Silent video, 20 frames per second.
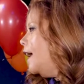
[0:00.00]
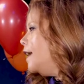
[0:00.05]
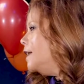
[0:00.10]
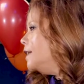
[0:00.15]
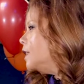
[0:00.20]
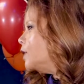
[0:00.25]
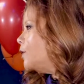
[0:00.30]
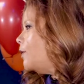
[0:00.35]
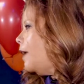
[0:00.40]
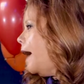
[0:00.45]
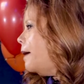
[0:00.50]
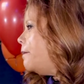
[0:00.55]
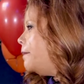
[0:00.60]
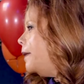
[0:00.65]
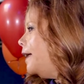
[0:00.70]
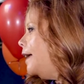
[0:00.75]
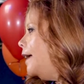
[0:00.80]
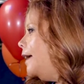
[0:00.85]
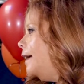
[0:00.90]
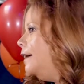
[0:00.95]
at his
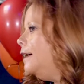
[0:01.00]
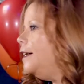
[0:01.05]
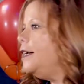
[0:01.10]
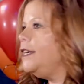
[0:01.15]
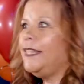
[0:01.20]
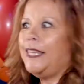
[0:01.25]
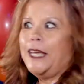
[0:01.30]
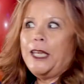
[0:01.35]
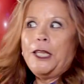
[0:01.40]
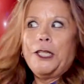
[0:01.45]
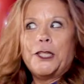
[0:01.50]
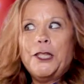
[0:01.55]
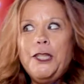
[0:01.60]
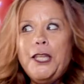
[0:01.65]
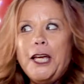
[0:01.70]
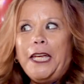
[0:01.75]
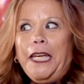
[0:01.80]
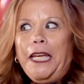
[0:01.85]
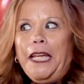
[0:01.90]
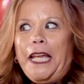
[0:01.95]
grandma, then he's
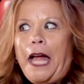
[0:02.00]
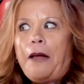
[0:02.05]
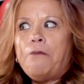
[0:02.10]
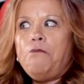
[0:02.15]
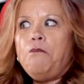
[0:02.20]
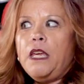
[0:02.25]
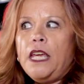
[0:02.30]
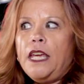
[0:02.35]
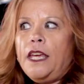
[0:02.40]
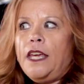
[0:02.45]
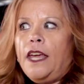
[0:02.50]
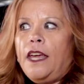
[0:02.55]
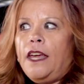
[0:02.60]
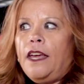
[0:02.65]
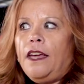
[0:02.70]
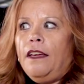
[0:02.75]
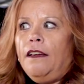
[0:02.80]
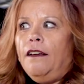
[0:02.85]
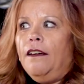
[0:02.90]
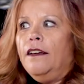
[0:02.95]
looking at
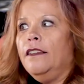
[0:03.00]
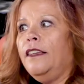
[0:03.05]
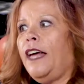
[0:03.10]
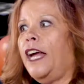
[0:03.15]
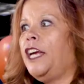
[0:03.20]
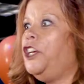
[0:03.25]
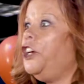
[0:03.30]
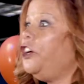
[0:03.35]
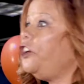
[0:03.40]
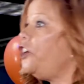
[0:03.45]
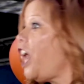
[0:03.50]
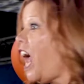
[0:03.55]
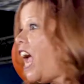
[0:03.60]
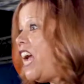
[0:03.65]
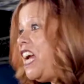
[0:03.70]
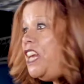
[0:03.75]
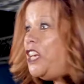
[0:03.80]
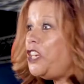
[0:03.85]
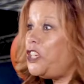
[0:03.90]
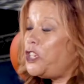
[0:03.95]
me, like, you're
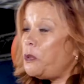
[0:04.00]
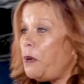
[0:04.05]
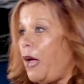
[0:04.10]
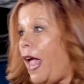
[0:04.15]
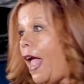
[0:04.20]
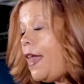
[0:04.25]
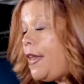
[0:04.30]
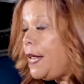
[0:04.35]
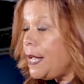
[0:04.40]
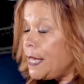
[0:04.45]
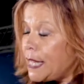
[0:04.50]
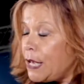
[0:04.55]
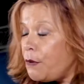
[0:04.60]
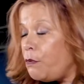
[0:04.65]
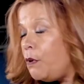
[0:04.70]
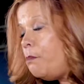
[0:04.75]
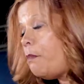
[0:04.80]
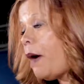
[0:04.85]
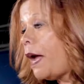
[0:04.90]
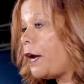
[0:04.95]
not gonna do anything
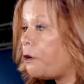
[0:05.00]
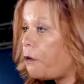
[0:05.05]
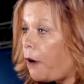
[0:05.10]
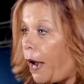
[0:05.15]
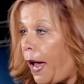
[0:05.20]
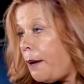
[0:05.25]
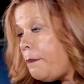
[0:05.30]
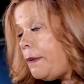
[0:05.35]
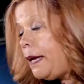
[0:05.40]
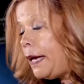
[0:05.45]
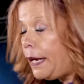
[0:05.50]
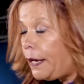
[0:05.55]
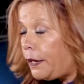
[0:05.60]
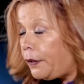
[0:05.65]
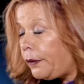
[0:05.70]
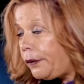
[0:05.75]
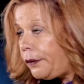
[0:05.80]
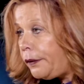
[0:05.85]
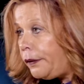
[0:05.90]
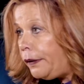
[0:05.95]
with my grandma
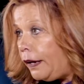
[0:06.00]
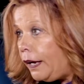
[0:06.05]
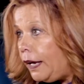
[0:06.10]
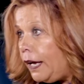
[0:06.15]
here.